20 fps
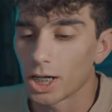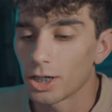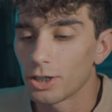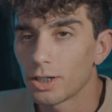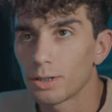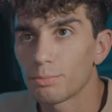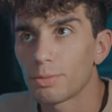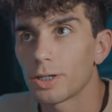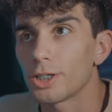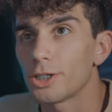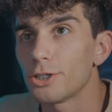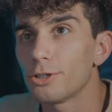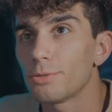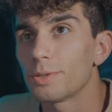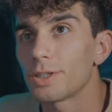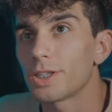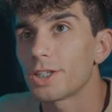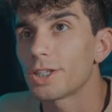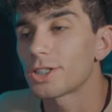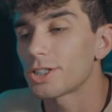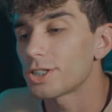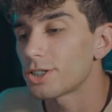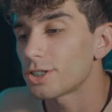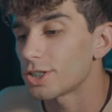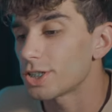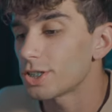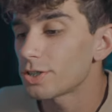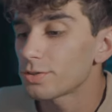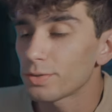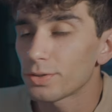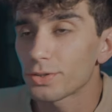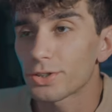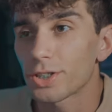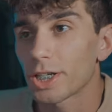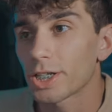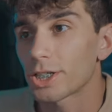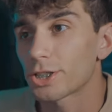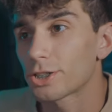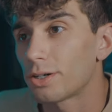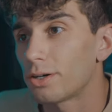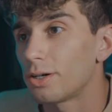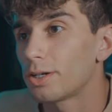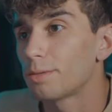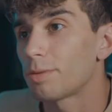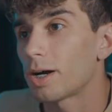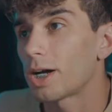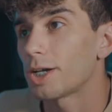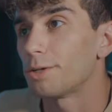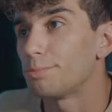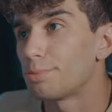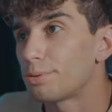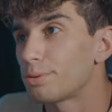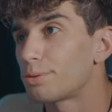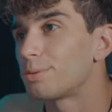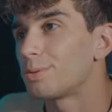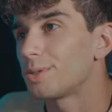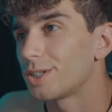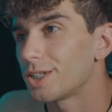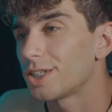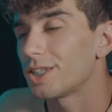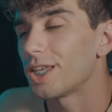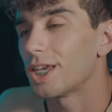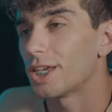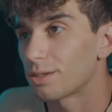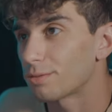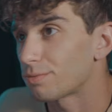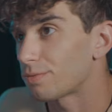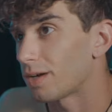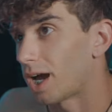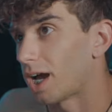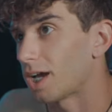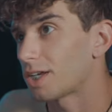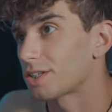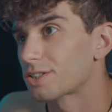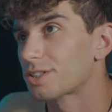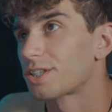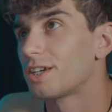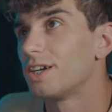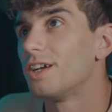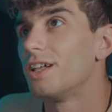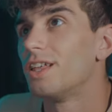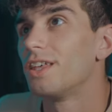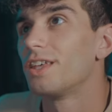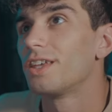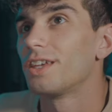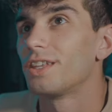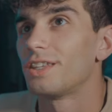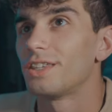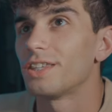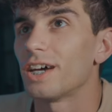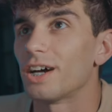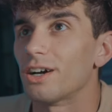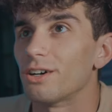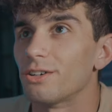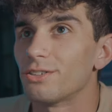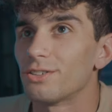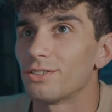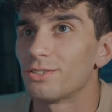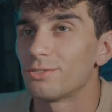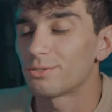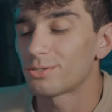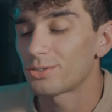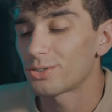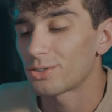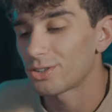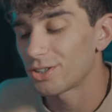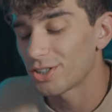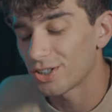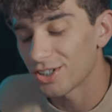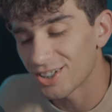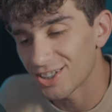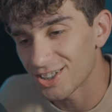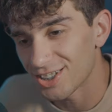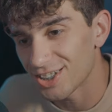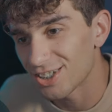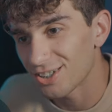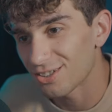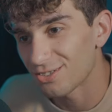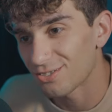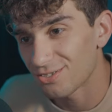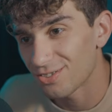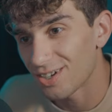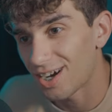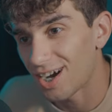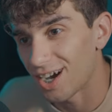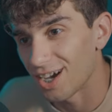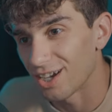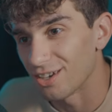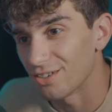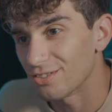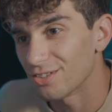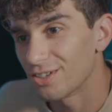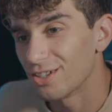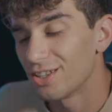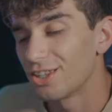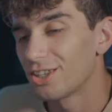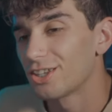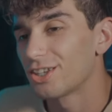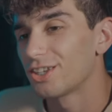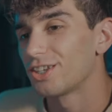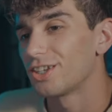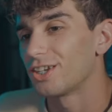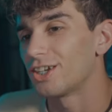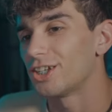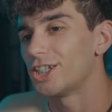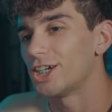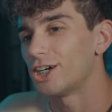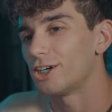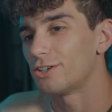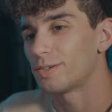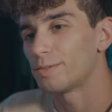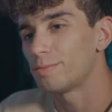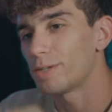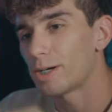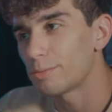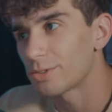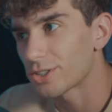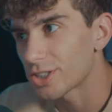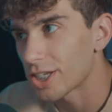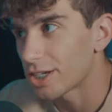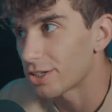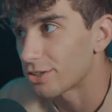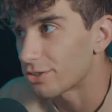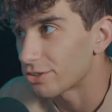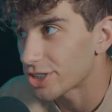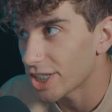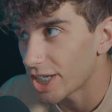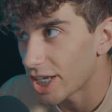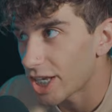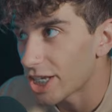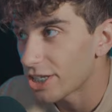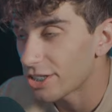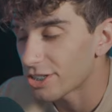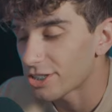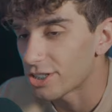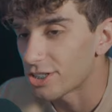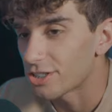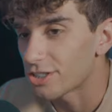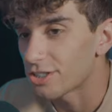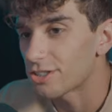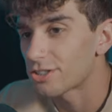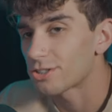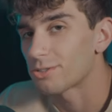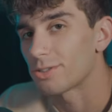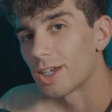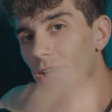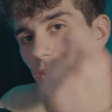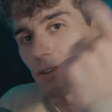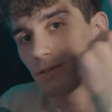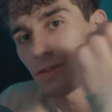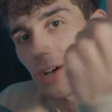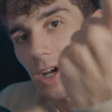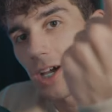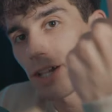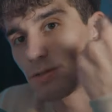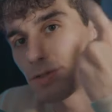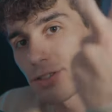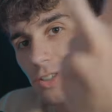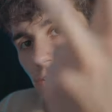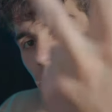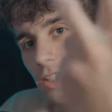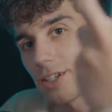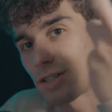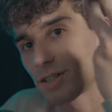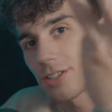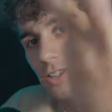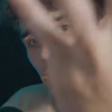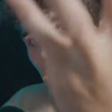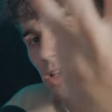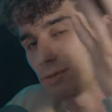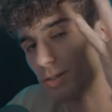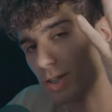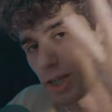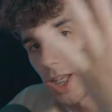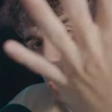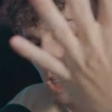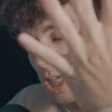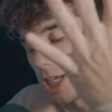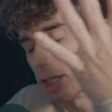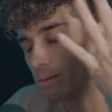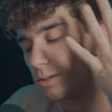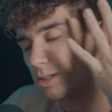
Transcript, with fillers: I don't know about you, but this is, this feels like it's going by pretty dang fast. Now, we're already on Season 5 now, if I'm not mistaken, there's eight seasons, so we got five, six, seven, eight.